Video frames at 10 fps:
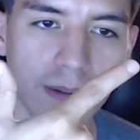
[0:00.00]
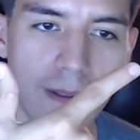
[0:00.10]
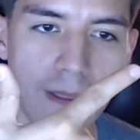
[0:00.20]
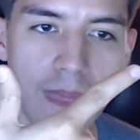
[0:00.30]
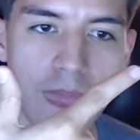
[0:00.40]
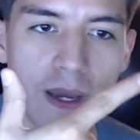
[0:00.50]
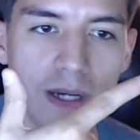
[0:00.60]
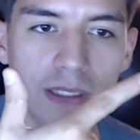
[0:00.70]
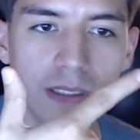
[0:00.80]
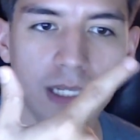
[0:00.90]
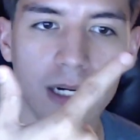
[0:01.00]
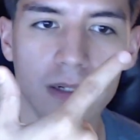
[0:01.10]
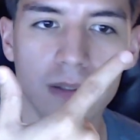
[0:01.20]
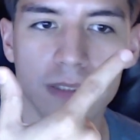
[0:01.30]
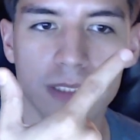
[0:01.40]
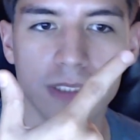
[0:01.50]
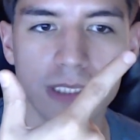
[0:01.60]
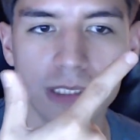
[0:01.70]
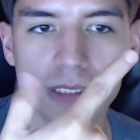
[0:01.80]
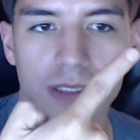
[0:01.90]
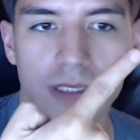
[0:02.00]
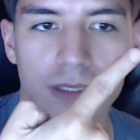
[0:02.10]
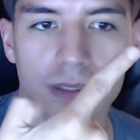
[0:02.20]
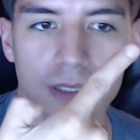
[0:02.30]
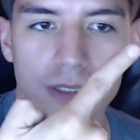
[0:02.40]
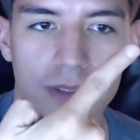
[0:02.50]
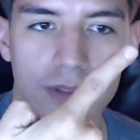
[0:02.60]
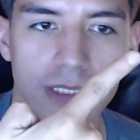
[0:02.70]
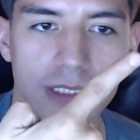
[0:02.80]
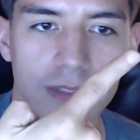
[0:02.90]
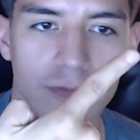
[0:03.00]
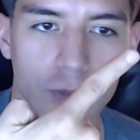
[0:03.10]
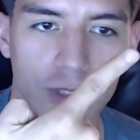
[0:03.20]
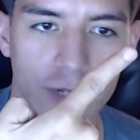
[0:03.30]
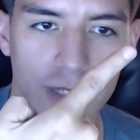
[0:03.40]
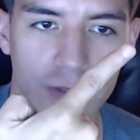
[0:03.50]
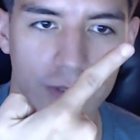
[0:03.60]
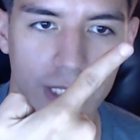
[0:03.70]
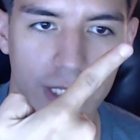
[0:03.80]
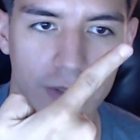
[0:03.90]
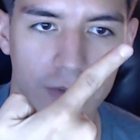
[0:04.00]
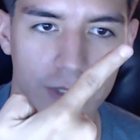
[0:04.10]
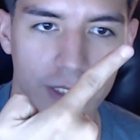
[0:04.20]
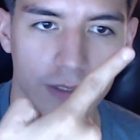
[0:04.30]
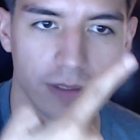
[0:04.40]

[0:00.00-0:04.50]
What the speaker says: not an entire. So this is a 45-degree angle, right?